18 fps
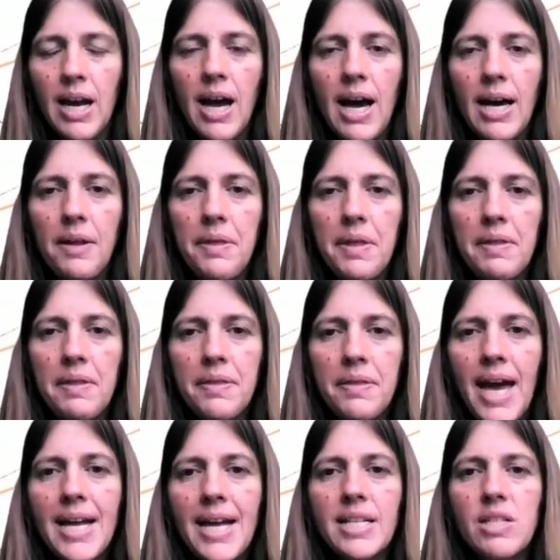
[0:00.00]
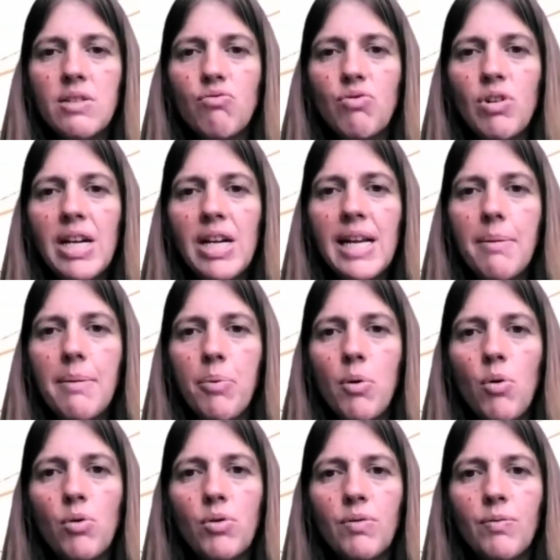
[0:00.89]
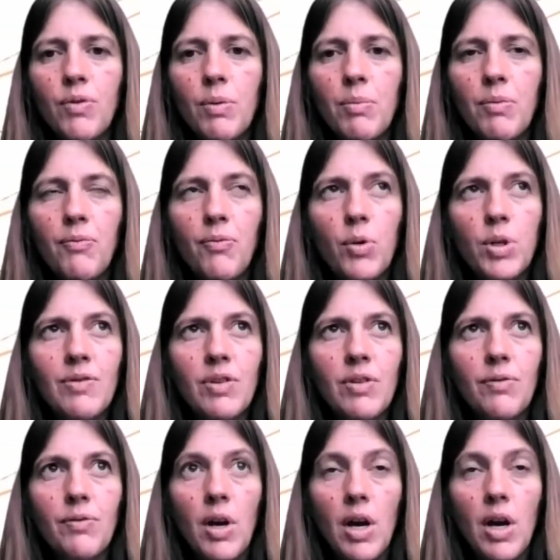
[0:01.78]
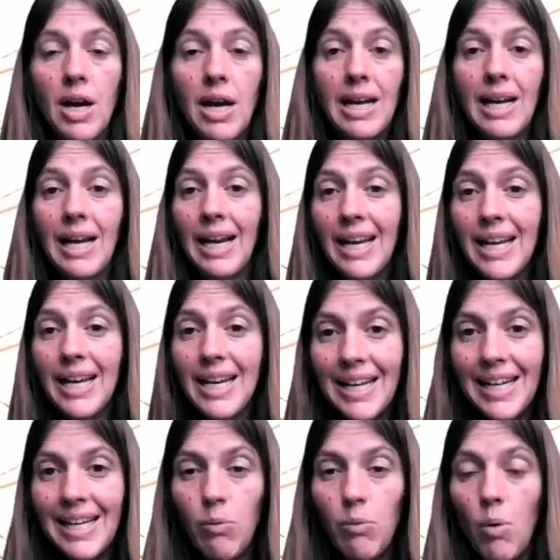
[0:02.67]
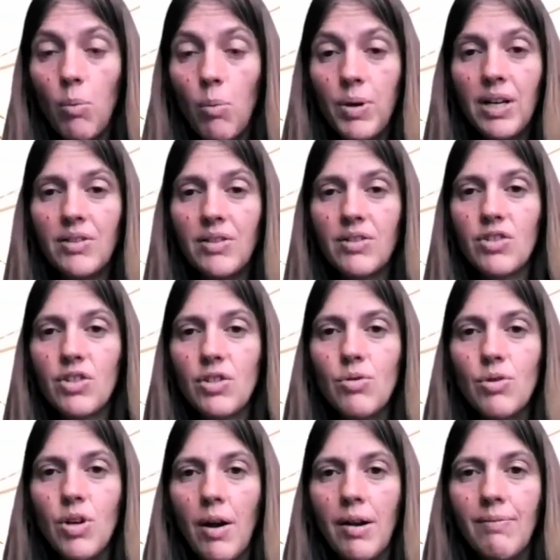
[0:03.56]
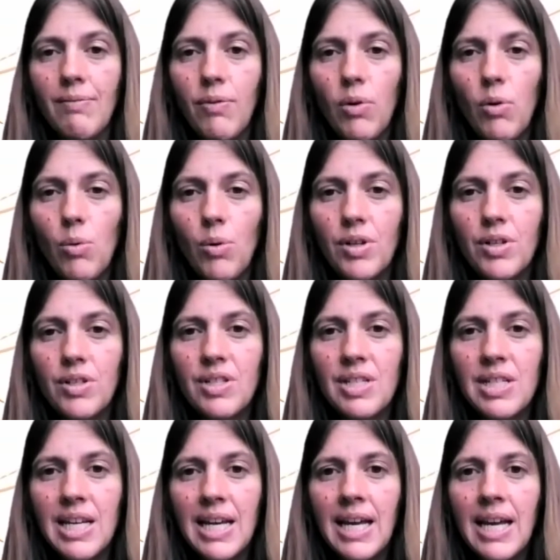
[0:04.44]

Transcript: And I think that's really important from the point of view of clinically what we're going to do going forwards,